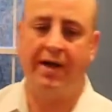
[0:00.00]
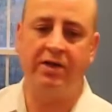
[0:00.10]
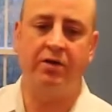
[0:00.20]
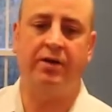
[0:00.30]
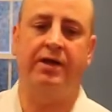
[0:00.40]

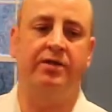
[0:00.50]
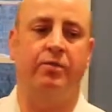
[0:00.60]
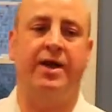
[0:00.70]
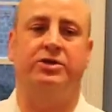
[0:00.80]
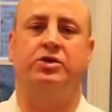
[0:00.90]
when you're in the
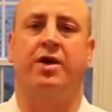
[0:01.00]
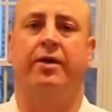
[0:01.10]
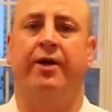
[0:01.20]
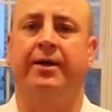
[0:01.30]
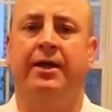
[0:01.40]

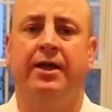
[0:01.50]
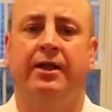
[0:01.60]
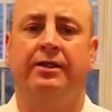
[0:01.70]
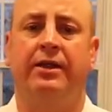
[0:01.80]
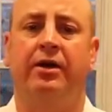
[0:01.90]
restaurant, right,
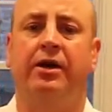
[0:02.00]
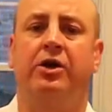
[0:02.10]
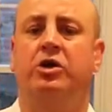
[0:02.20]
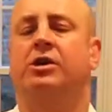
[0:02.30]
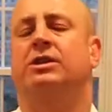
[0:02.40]
they're going
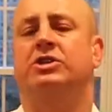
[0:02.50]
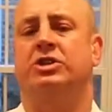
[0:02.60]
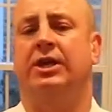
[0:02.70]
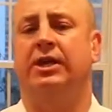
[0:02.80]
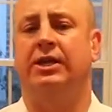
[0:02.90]
to cook the
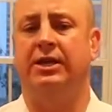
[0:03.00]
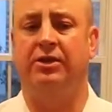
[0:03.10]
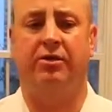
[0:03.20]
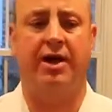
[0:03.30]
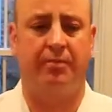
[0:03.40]
chicken
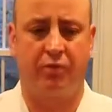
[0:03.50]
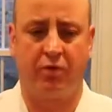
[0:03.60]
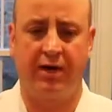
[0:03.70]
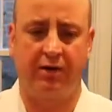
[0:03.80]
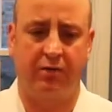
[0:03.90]
either on a
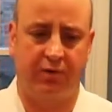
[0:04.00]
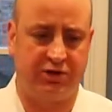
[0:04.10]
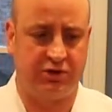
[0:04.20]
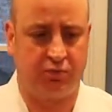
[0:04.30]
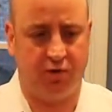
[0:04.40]
broiler,
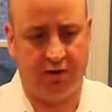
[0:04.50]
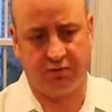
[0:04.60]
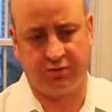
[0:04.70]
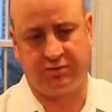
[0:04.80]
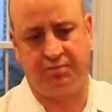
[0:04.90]
which is
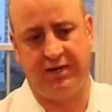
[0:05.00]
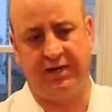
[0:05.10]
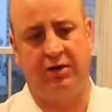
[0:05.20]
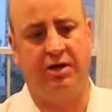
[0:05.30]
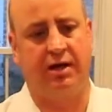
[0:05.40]
those
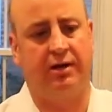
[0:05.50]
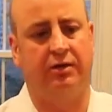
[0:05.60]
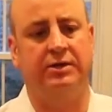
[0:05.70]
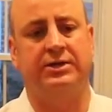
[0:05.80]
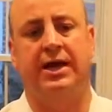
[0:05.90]
big, it
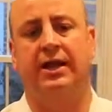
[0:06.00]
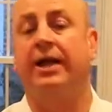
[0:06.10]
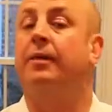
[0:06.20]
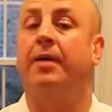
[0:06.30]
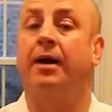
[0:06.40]
looks kind of
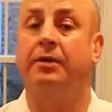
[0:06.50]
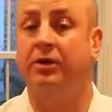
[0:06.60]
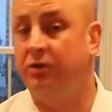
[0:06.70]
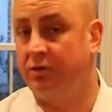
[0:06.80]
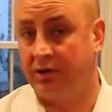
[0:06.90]
like a
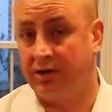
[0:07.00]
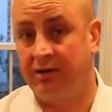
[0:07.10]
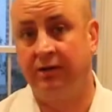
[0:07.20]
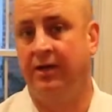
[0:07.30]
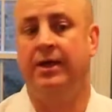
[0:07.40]
barbecue
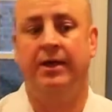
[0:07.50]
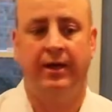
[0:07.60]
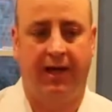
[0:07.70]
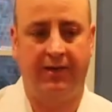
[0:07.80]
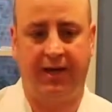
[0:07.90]
grill,
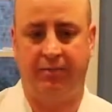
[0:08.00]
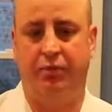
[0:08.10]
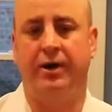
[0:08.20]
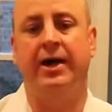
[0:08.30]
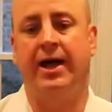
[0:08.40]
and they can
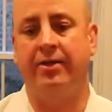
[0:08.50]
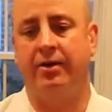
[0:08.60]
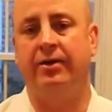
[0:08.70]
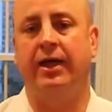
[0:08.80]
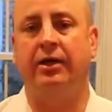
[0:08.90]
put it on
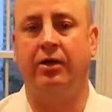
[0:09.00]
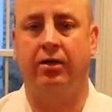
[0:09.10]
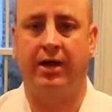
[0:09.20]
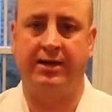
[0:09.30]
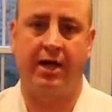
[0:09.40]
there and they can
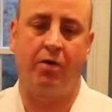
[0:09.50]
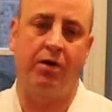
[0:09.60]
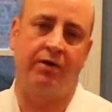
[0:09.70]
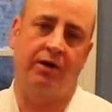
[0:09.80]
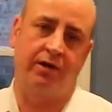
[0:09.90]
go like that,
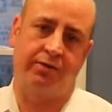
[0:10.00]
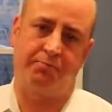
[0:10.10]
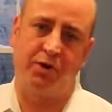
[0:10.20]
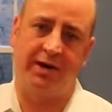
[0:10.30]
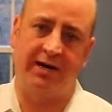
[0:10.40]
or they're going to
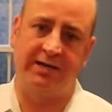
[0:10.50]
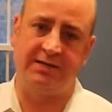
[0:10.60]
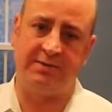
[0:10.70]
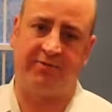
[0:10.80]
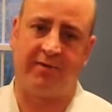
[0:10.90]
put it in a
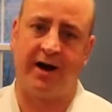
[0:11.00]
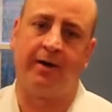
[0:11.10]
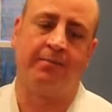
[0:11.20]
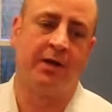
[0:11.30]
deep fryer.